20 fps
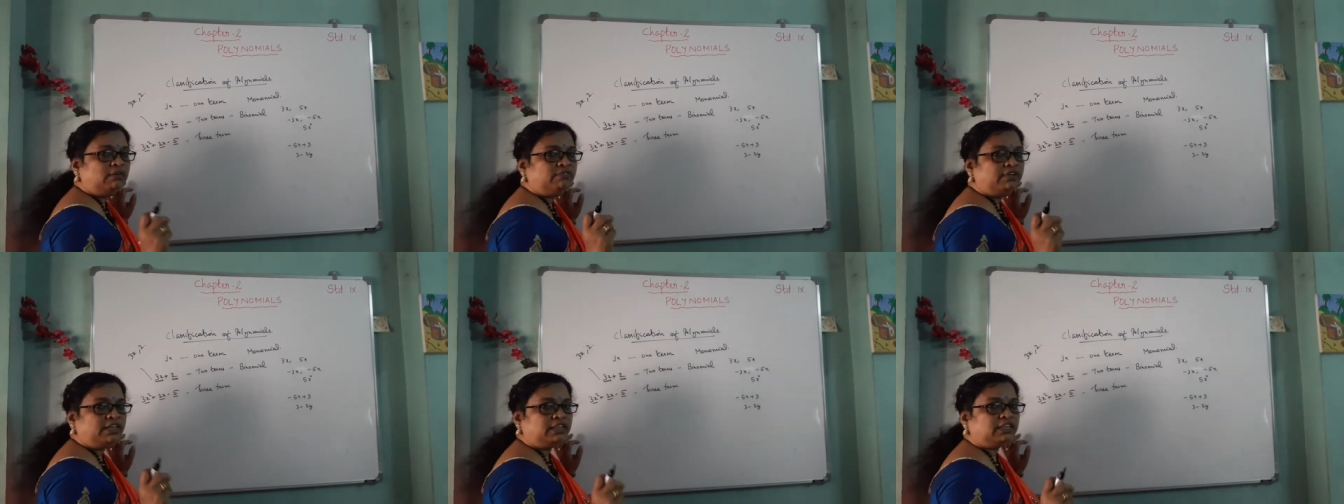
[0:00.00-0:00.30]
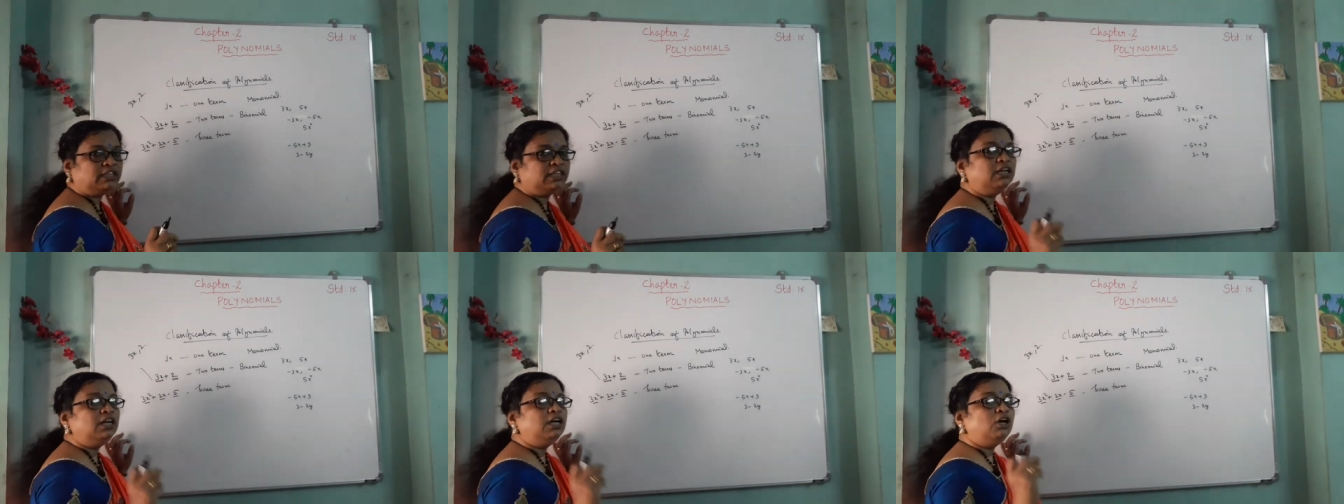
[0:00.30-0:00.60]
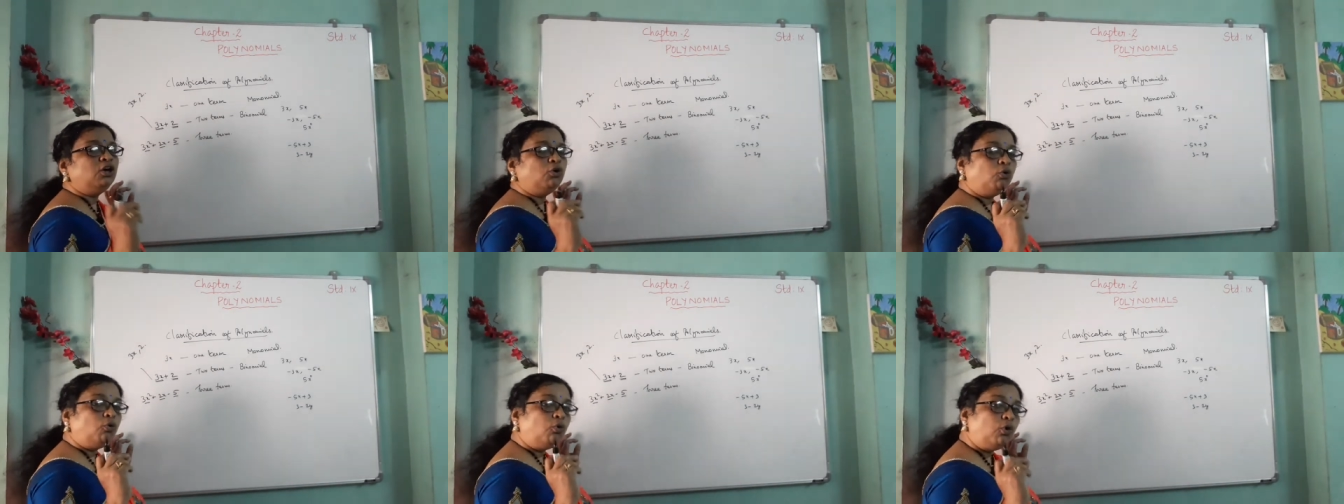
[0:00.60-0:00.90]
with
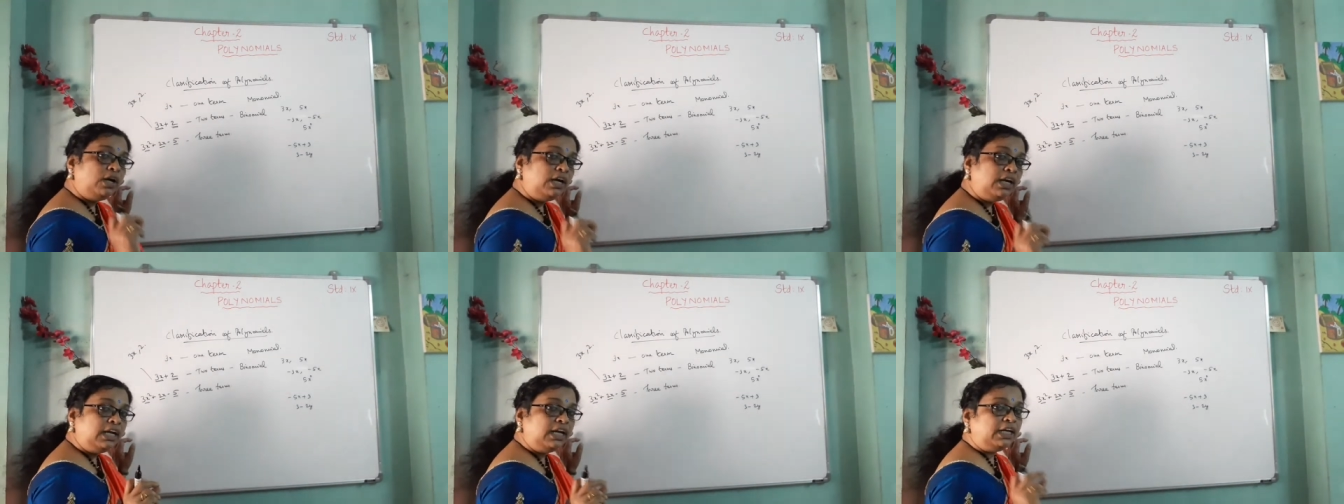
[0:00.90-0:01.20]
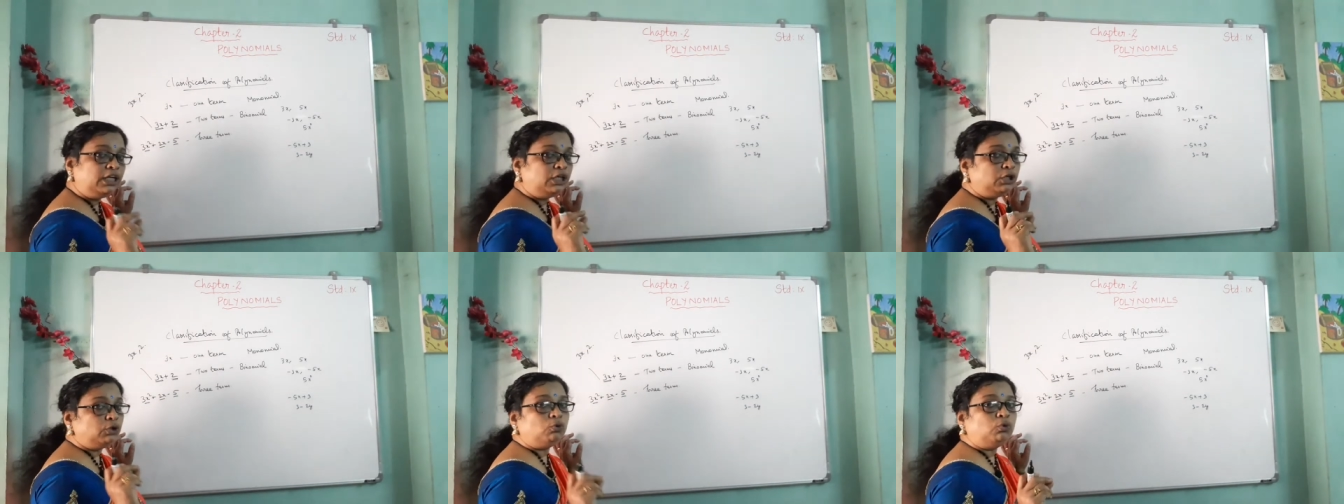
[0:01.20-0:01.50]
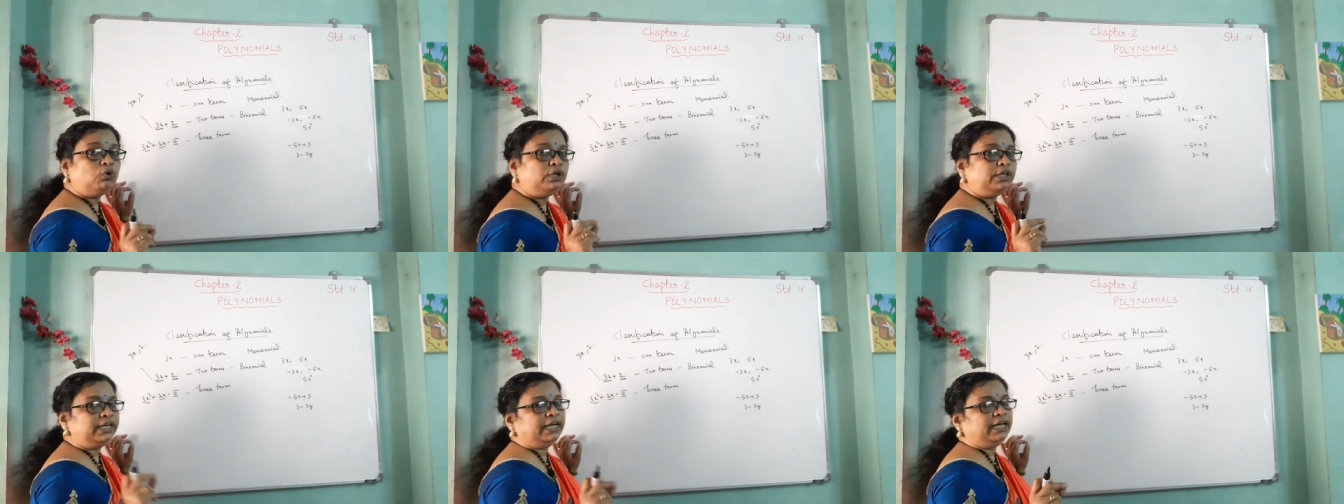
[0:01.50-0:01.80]
only
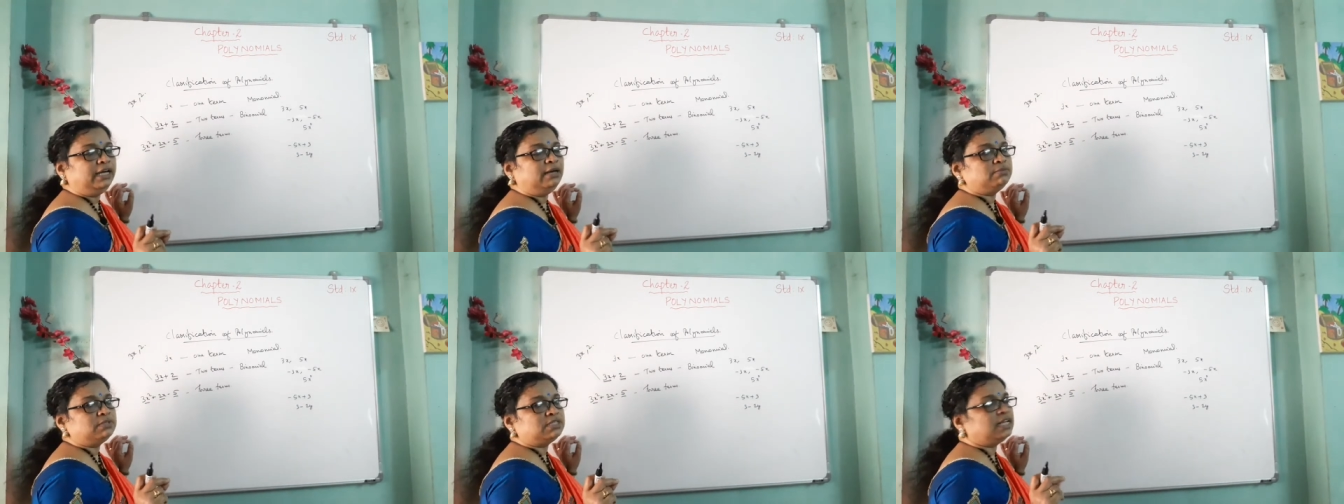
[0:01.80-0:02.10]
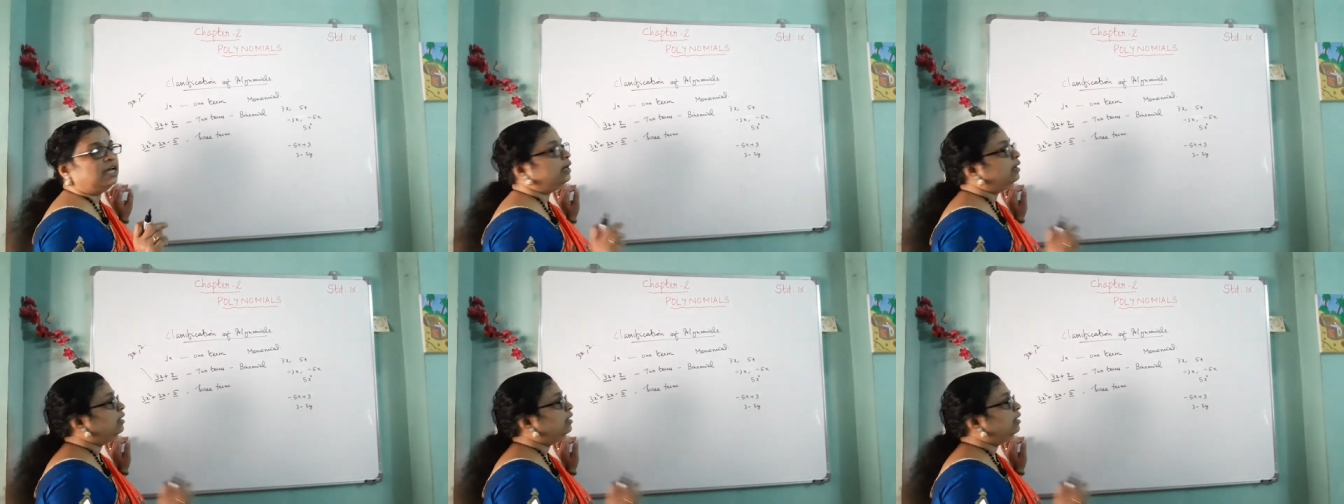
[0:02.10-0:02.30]
2 terms are